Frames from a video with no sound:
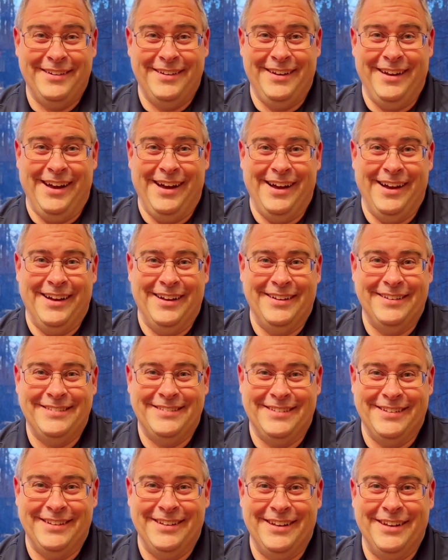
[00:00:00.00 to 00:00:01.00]

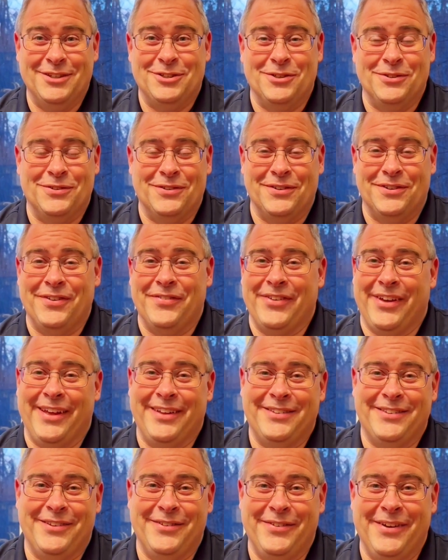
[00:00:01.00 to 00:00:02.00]
to issue
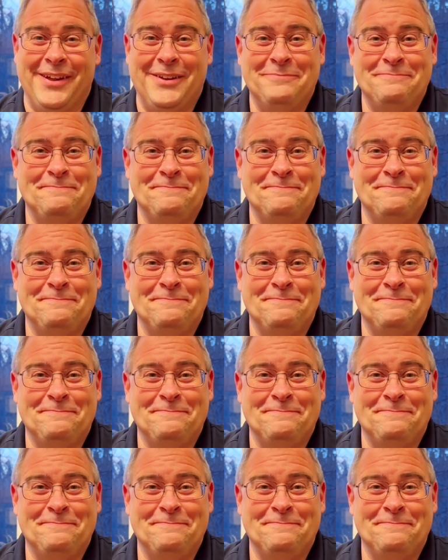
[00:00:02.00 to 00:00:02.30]
certificates to it.